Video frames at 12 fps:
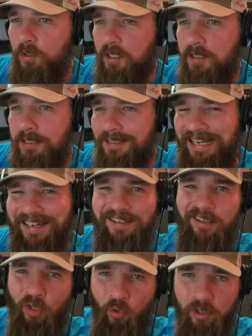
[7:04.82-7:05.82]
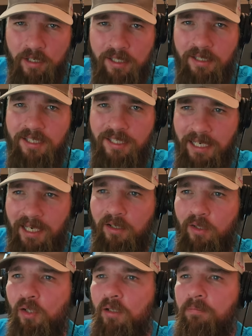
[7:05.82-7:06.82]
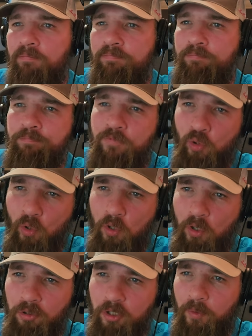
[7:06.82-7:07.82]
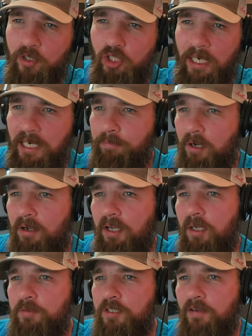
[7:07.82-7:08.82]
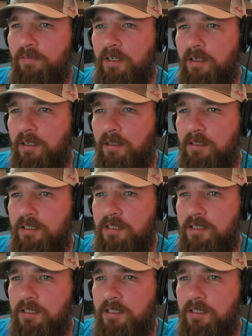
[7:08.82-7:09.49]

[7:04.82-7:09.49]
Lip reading: This is not an Aloris style tool holder, which A-Bomb 79,